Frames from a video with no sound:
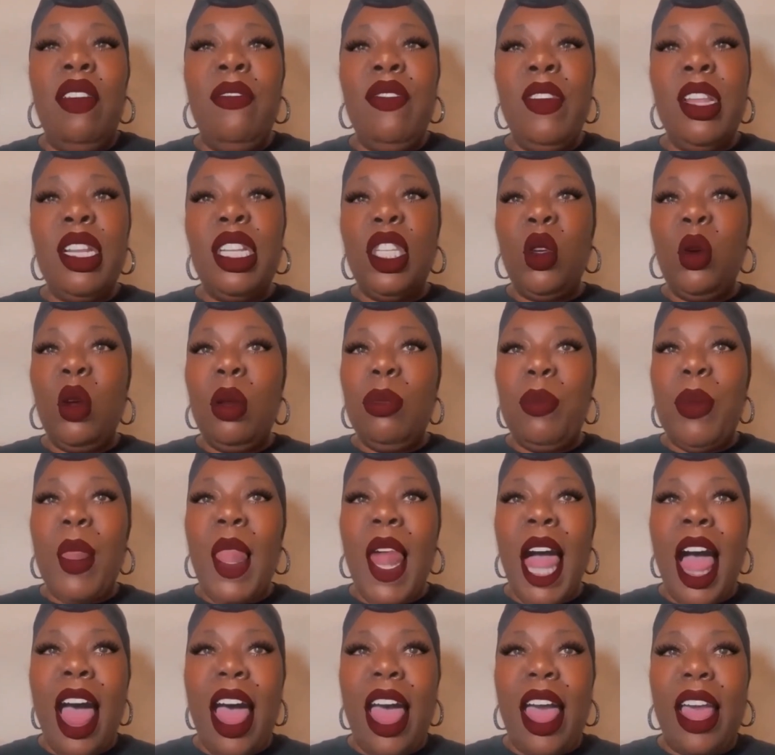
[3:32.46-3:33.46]
Even to
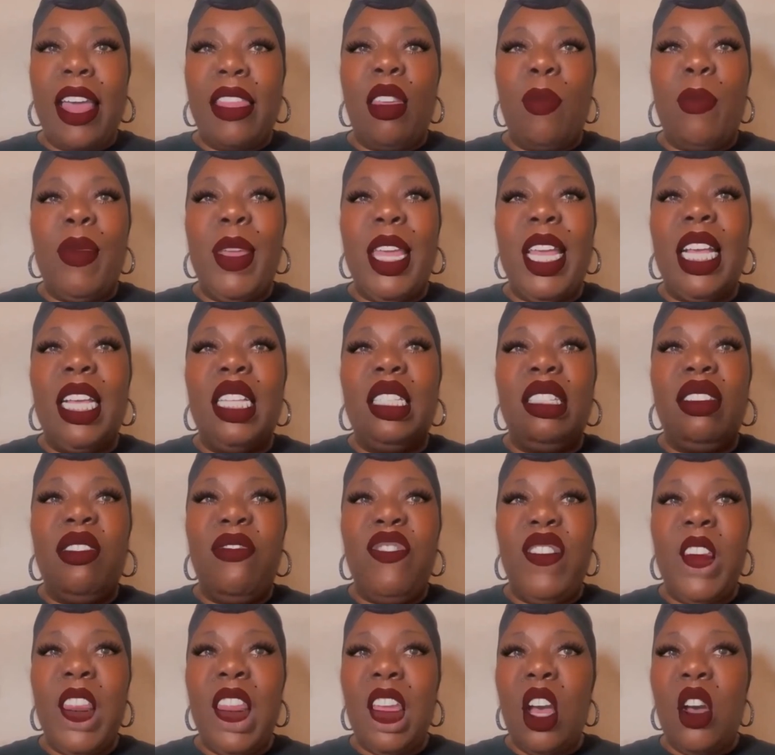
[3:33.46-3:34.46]
imply that
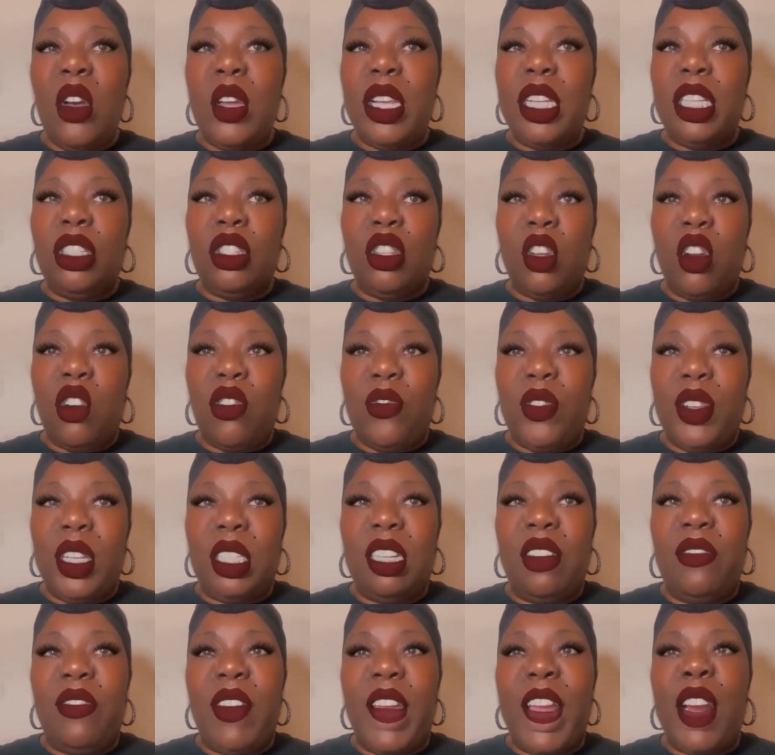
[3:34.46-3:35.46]
because a video has
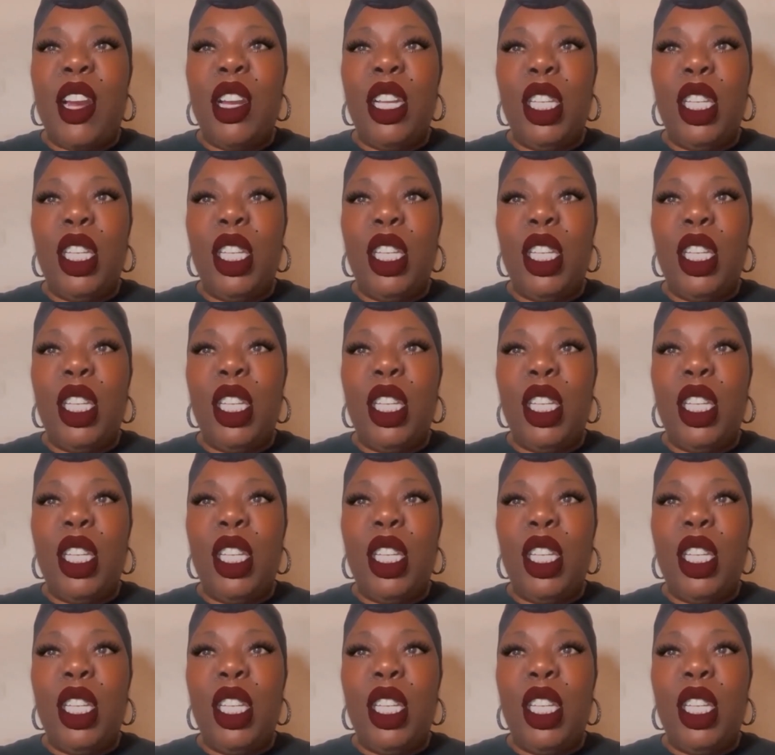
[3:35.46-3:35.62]
surfaced of